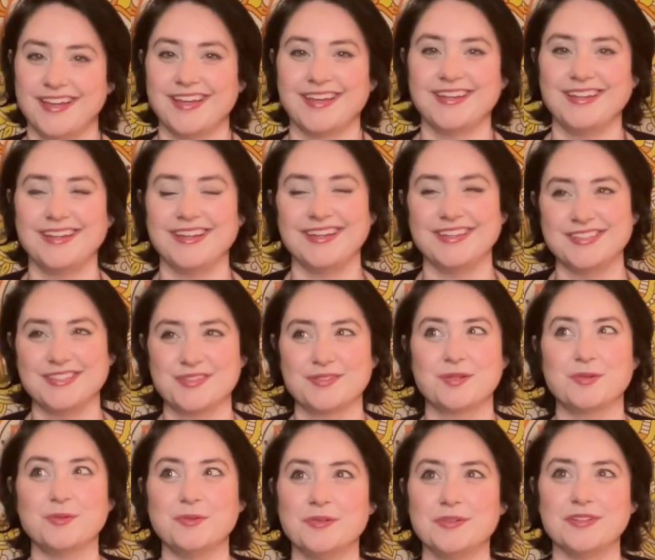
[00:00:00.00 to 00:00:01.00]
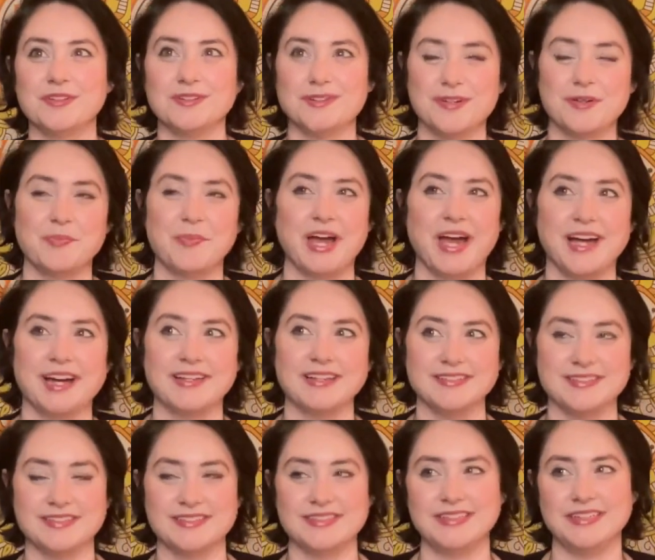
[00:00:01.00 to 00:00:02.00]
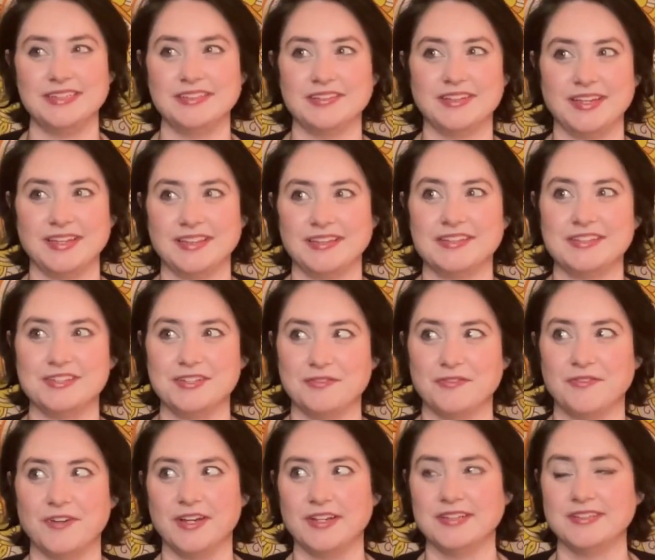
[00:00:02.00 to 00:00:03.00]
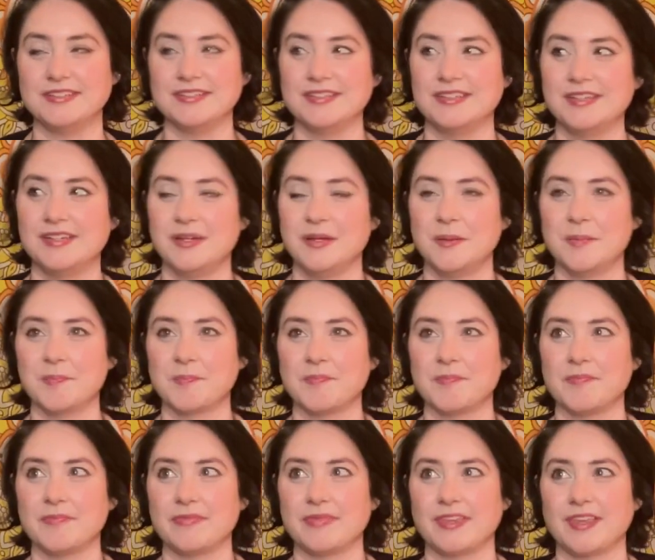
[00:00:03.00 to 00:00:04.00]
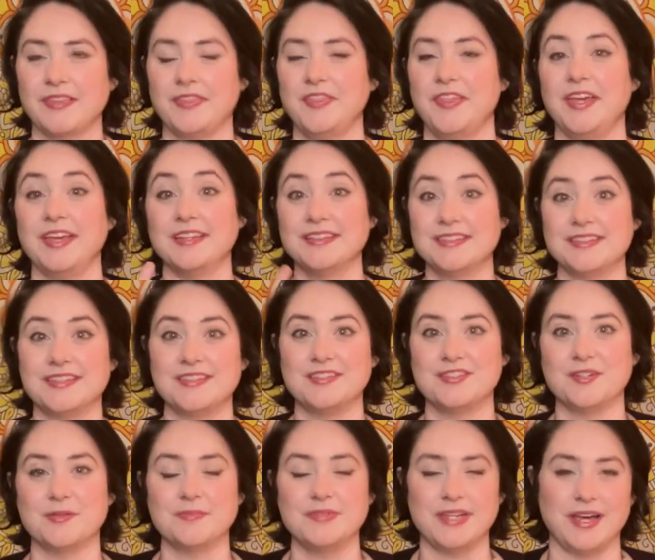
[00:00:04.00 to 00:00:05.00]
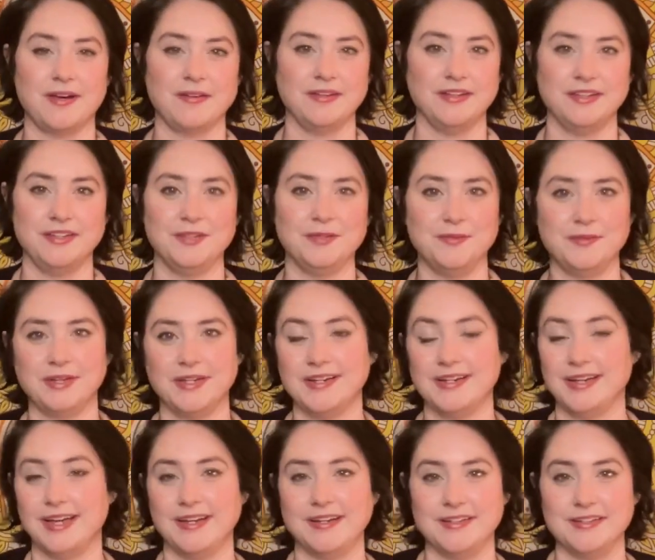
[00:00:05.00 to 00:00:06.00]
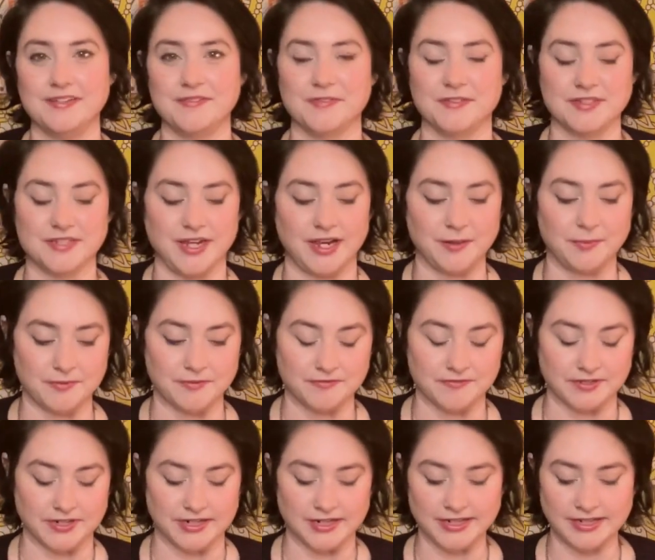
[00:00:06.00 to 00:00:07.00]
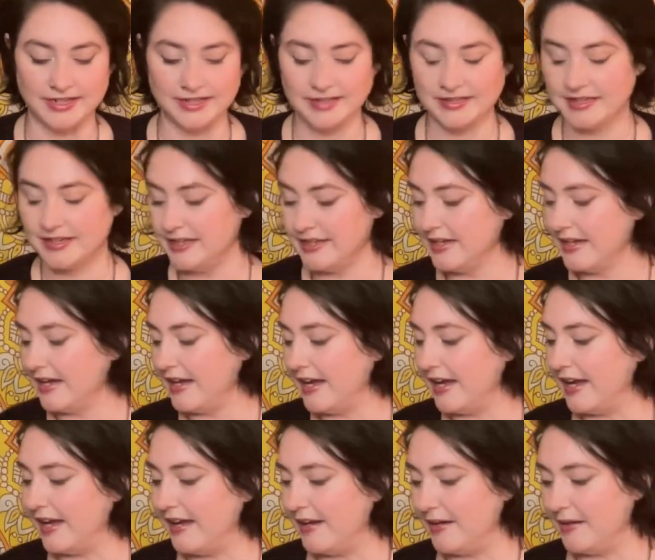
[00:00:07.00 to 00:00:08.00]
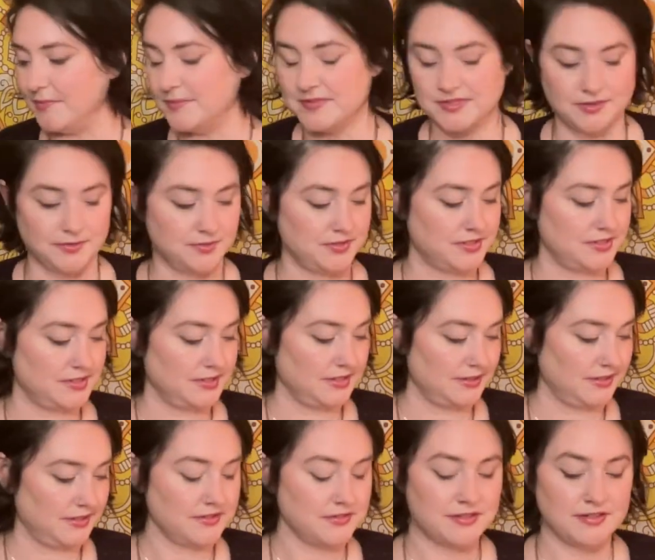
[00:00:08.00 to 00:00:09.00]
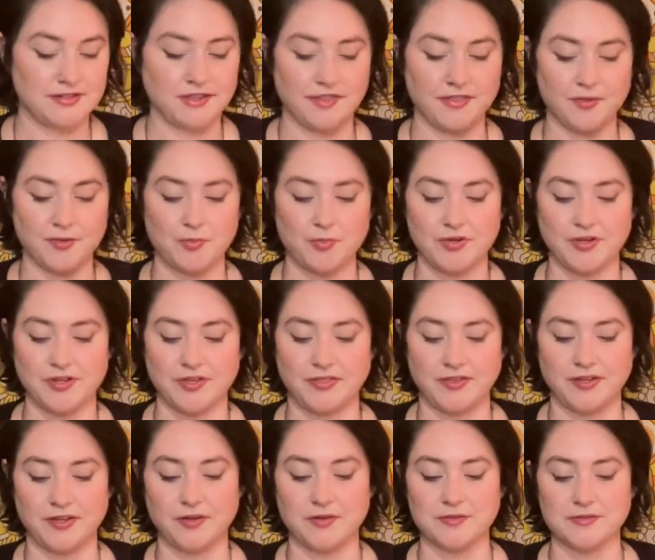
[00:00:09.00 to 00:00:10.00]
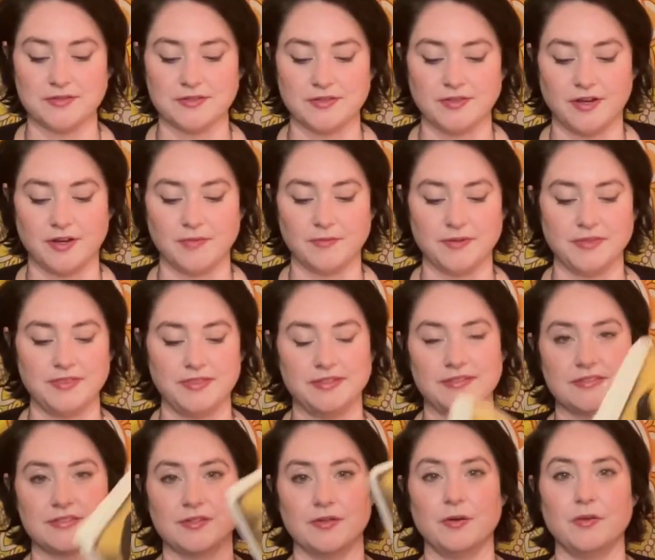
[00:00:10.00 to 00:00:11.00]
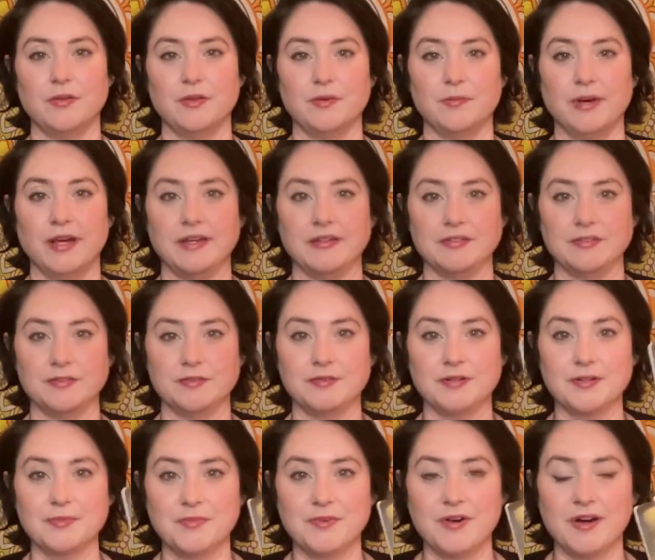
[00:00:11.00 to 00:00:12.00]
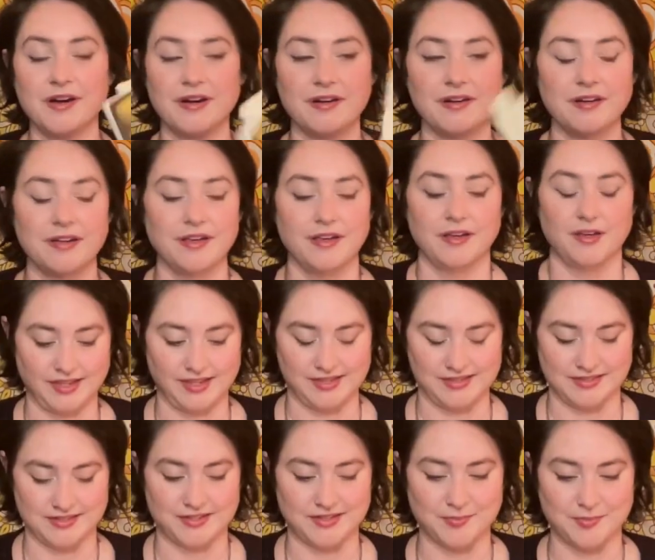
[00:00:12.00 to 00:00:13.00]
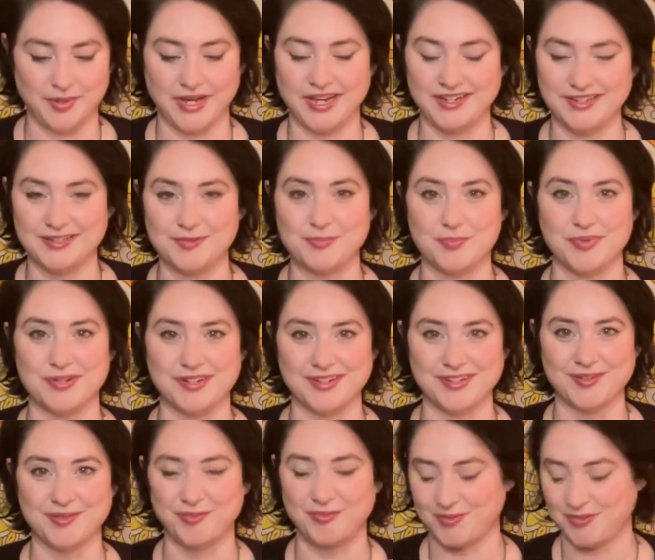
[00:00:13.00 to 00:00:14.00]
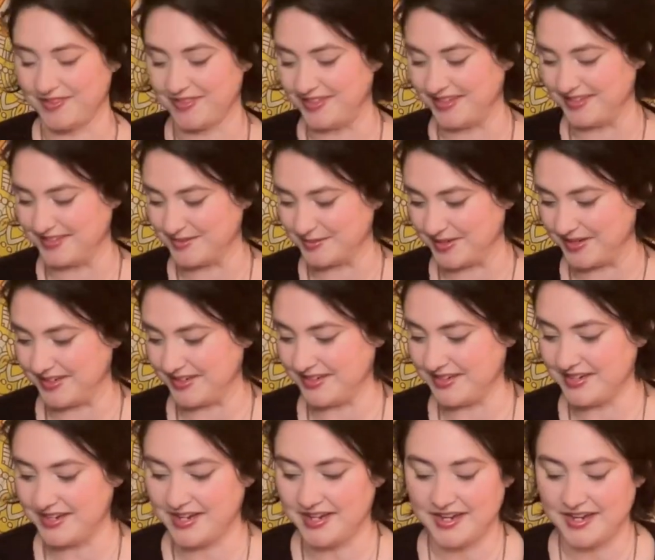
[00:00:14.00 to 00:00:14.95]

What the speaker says: it's cool to look back and see like the different things that jumped out at you at a different time of reading it. There's another book that goes along with this, The Holy Wild Grimoire is a companion book for this one.